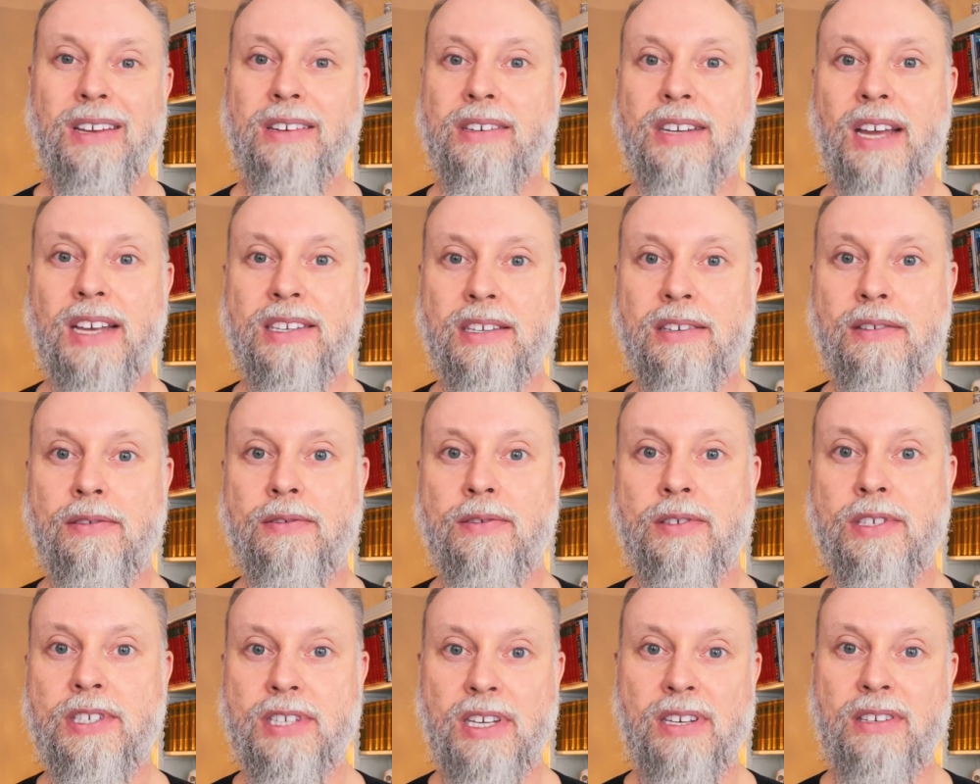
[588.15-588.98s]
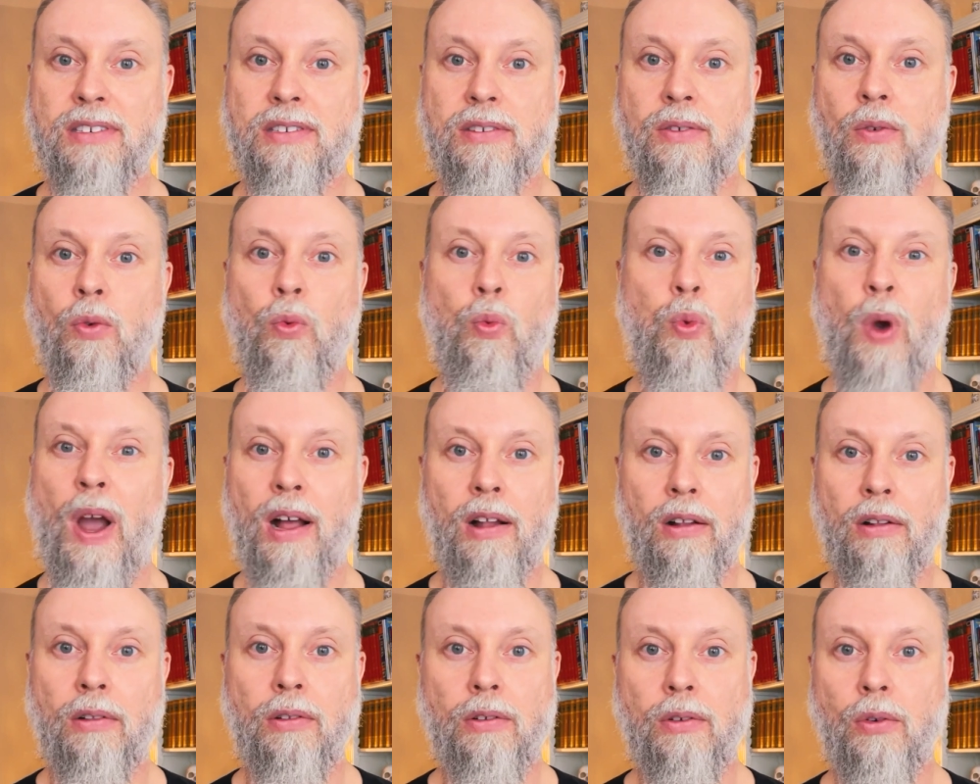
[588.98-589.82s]
doesn't sit
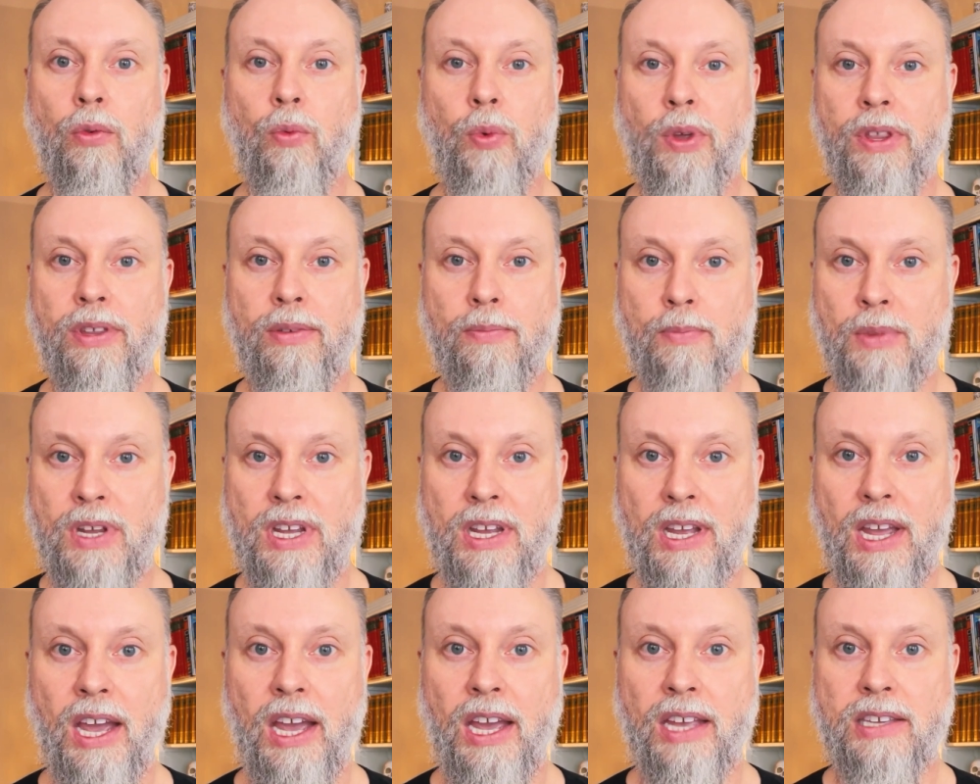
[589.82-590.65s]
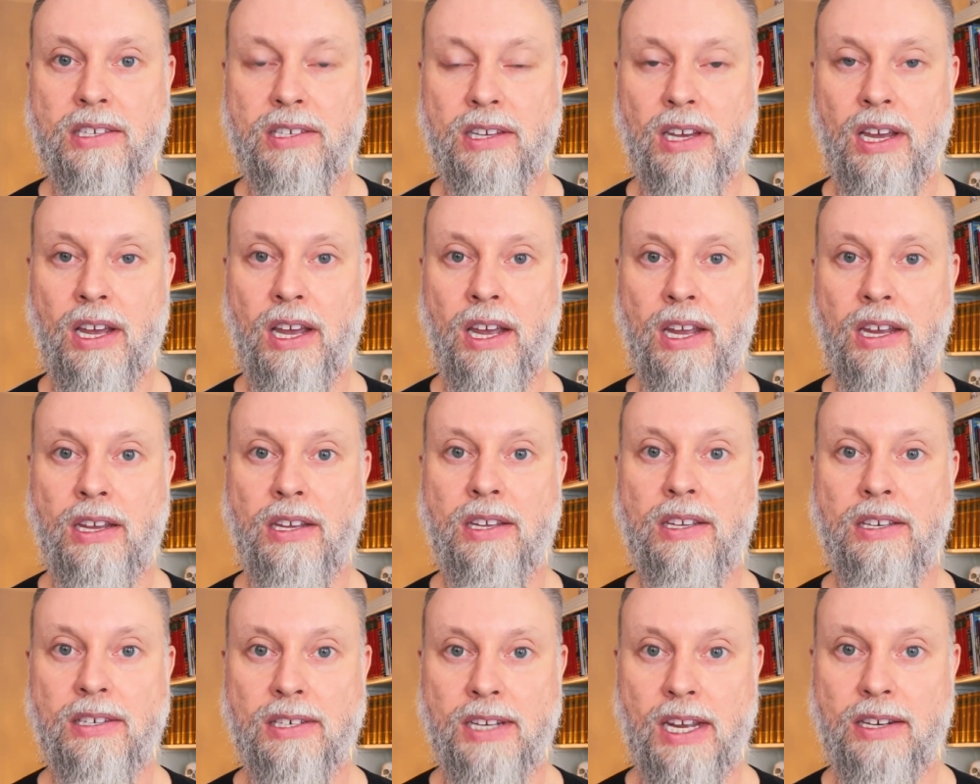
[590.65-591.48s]
well with me as a
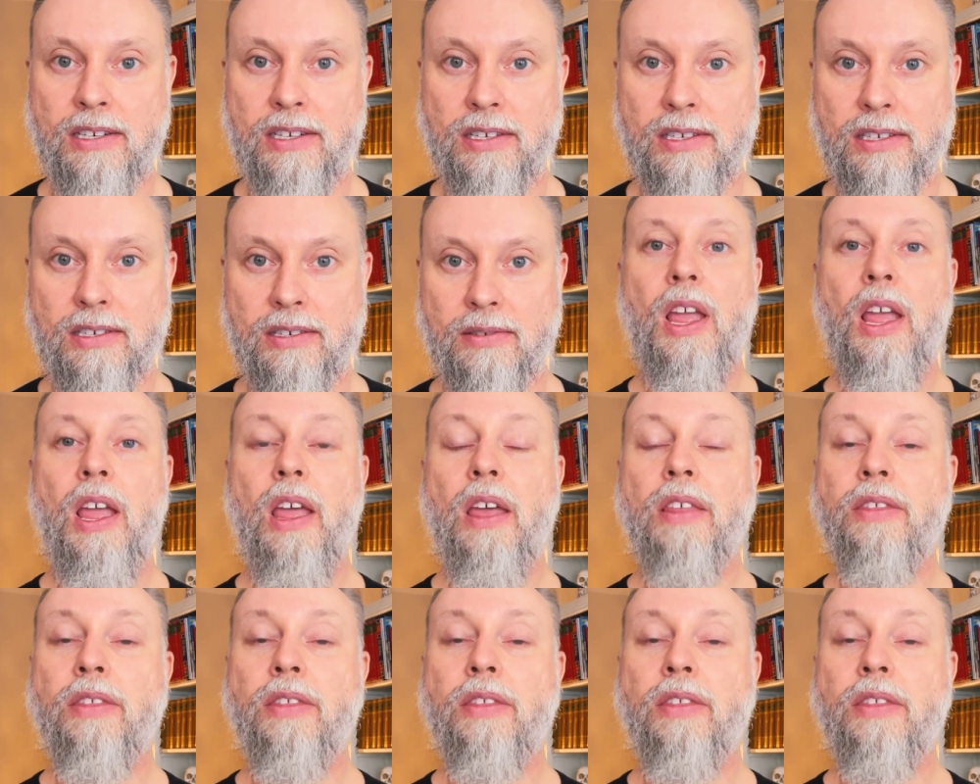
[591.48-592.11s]
dentist.